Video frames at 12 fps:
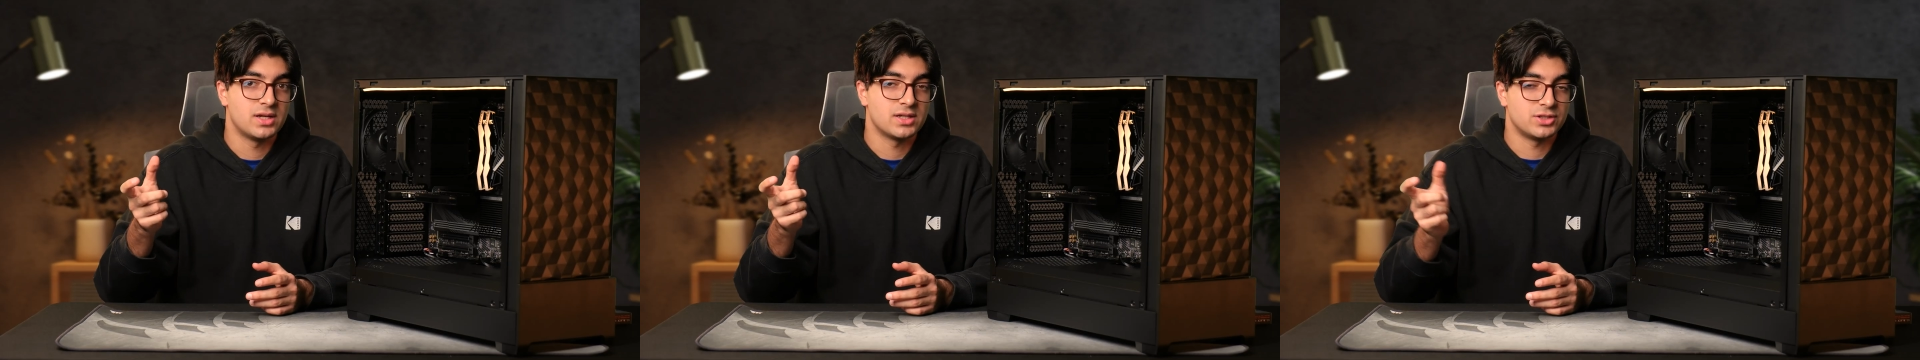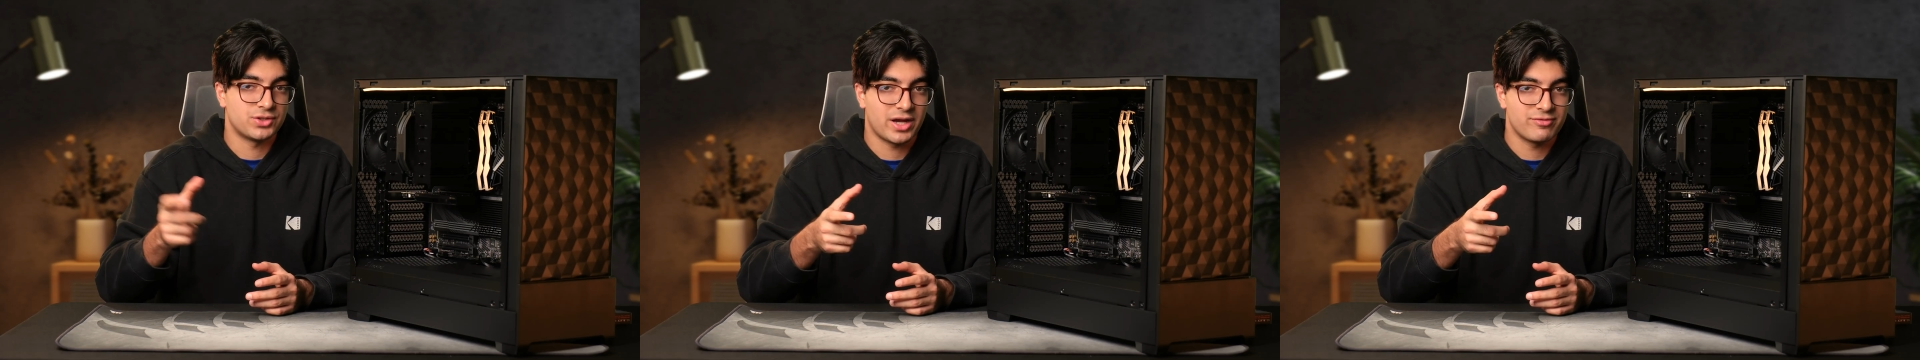
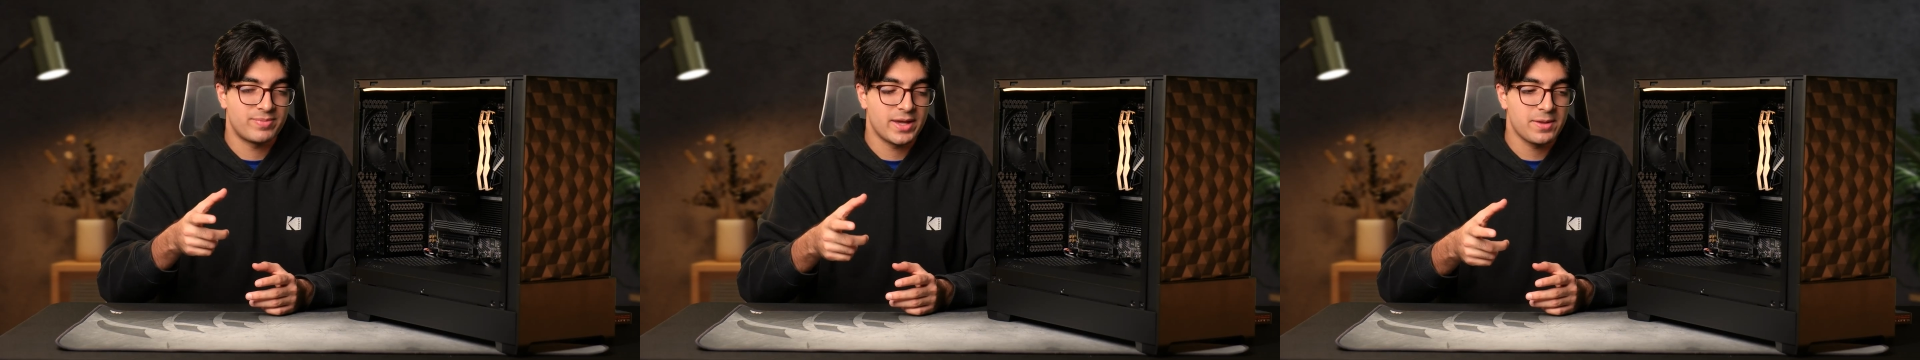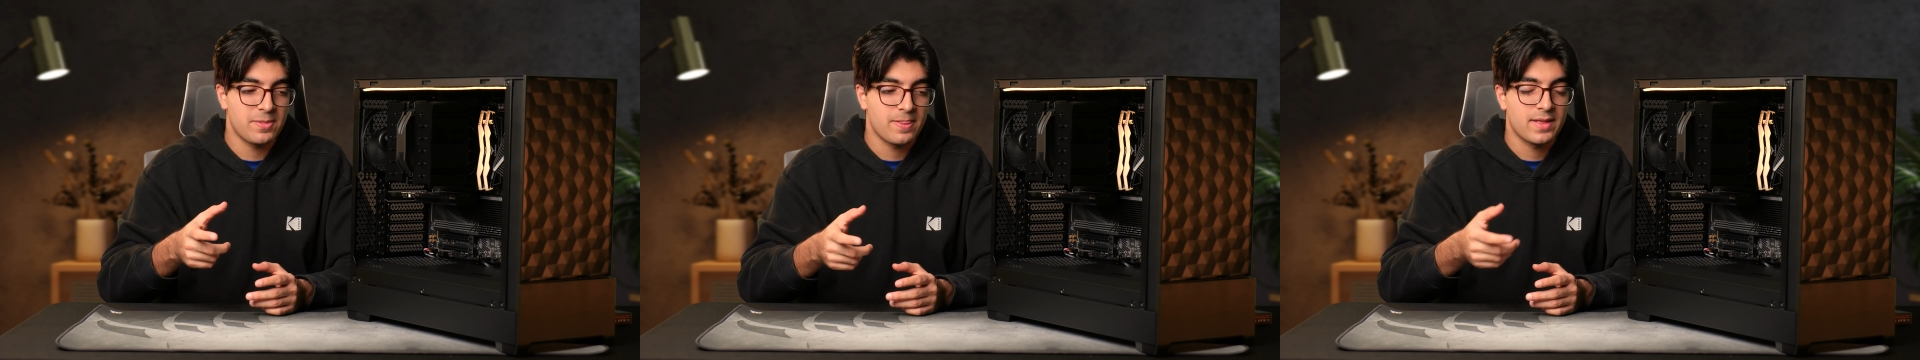drive
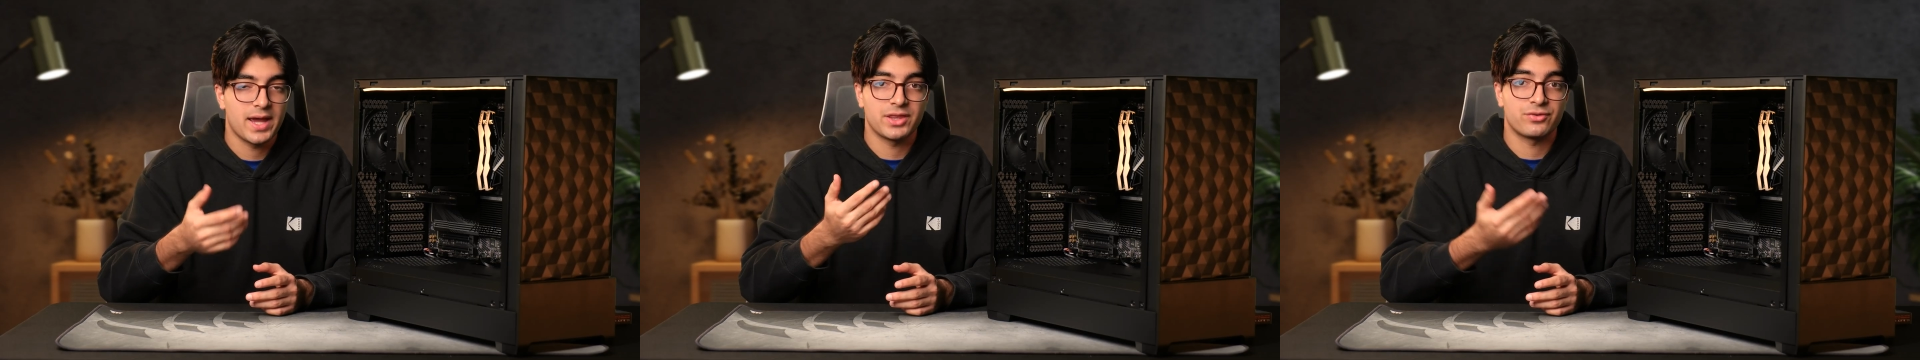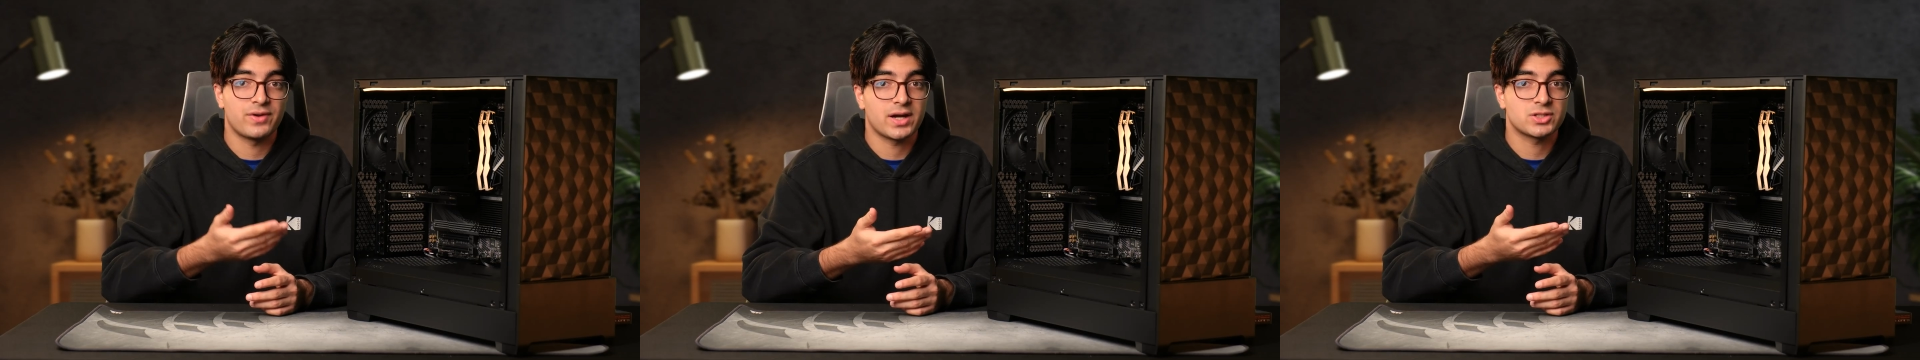bay, and the
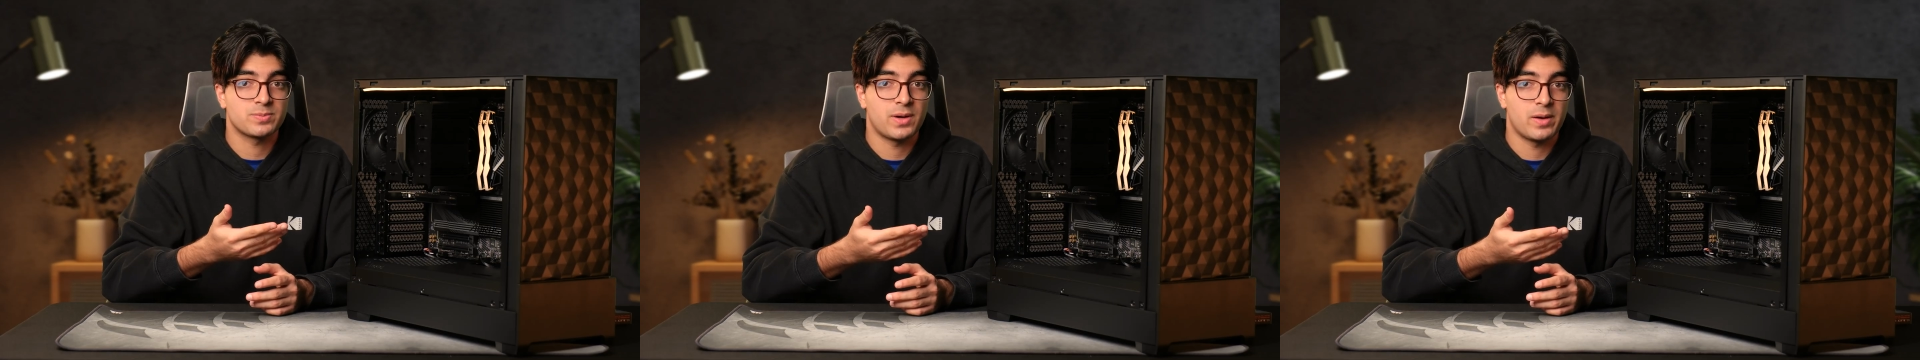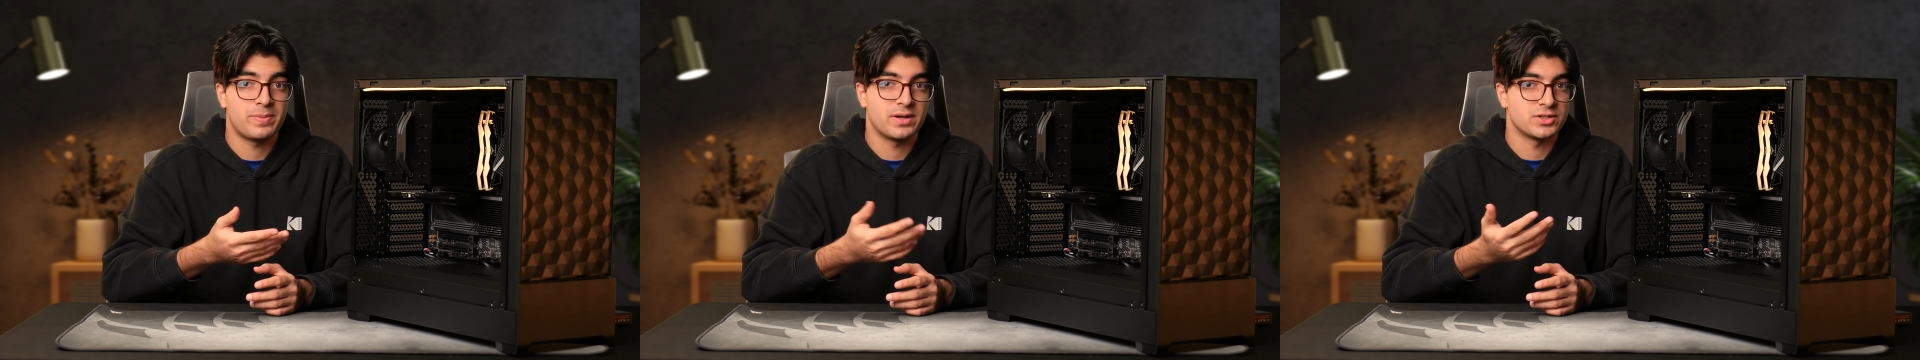Fractal
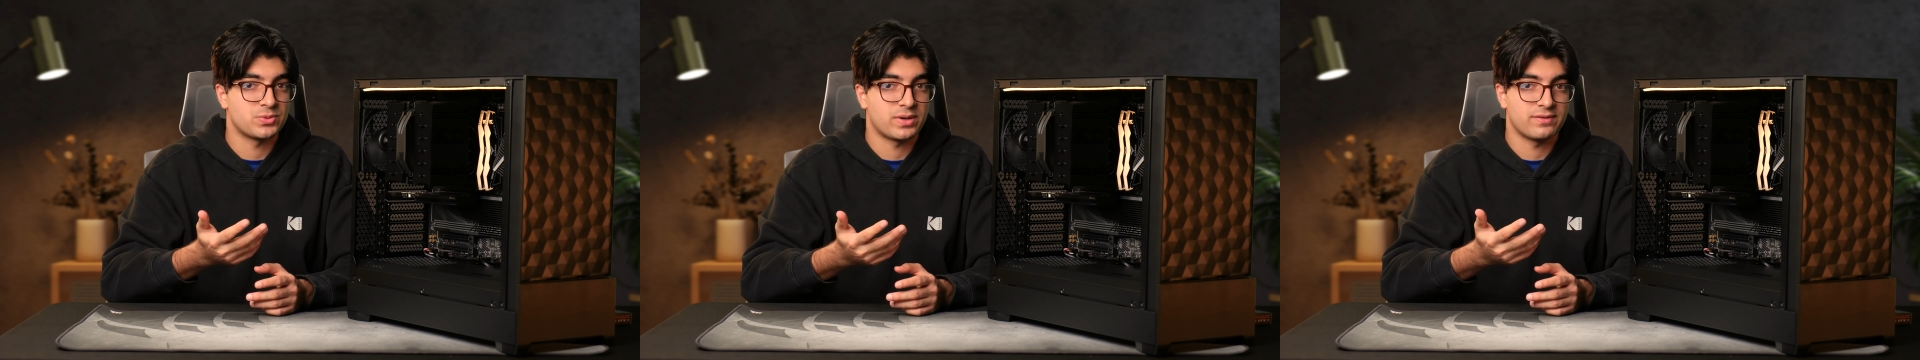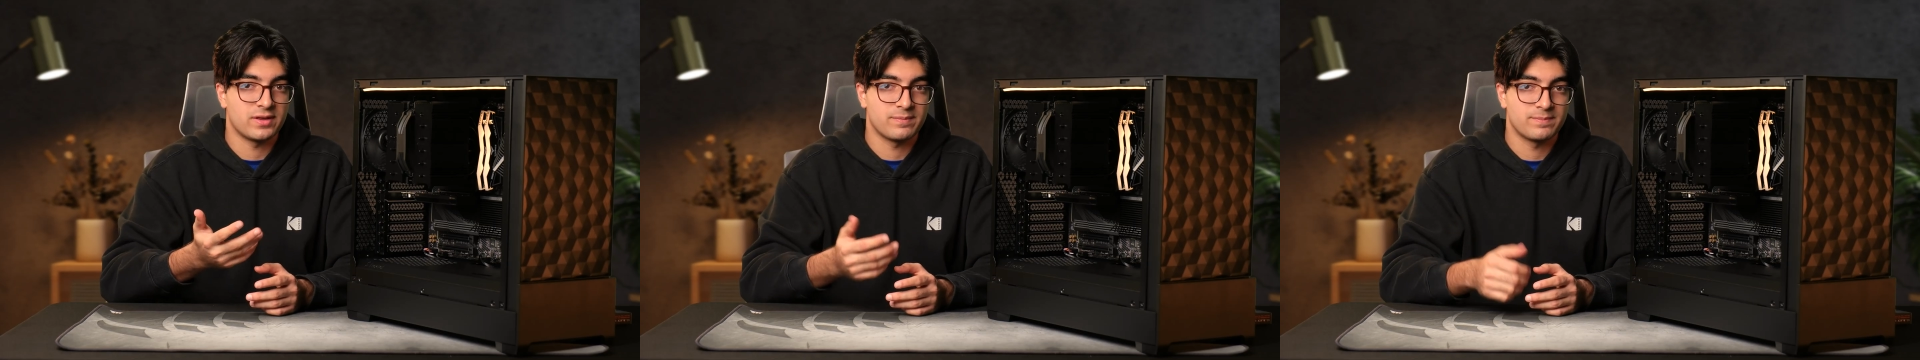Pop Air is one
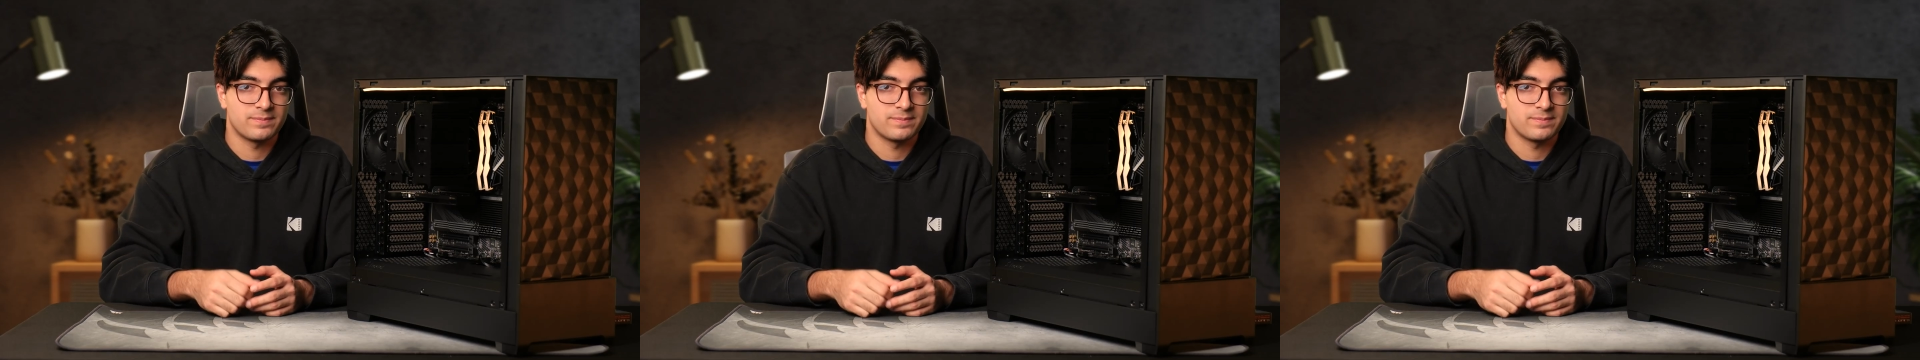of them.